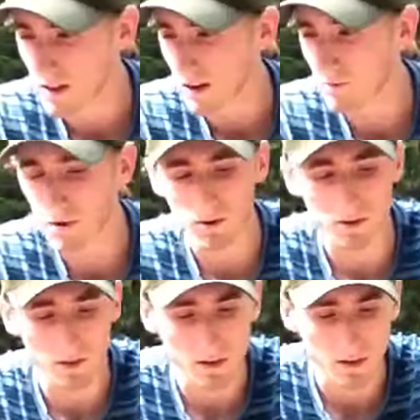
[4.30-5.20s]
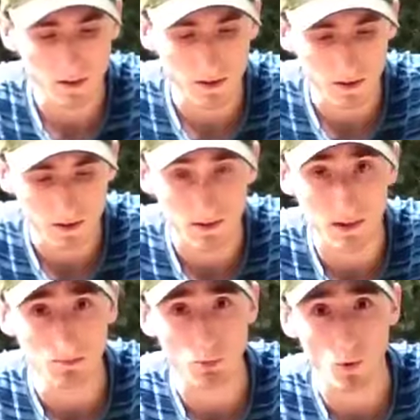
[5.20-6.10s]
I'm here in the
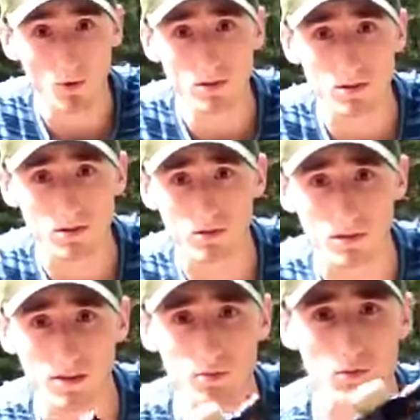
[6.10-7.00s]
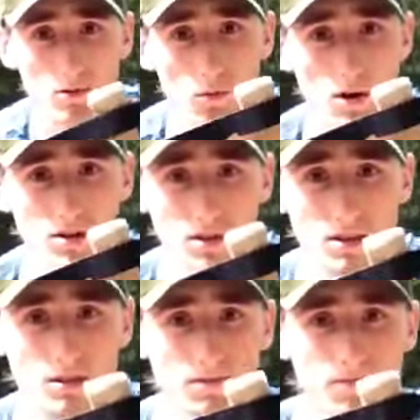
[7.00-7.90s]
deep woods of Leavenworth,
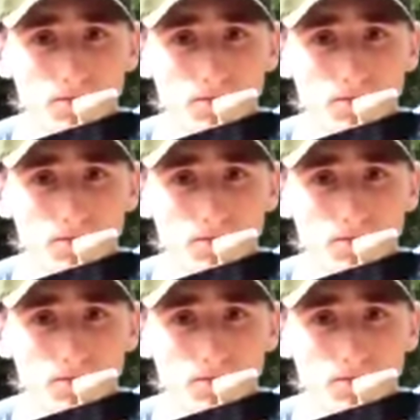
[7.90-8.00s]
Washington,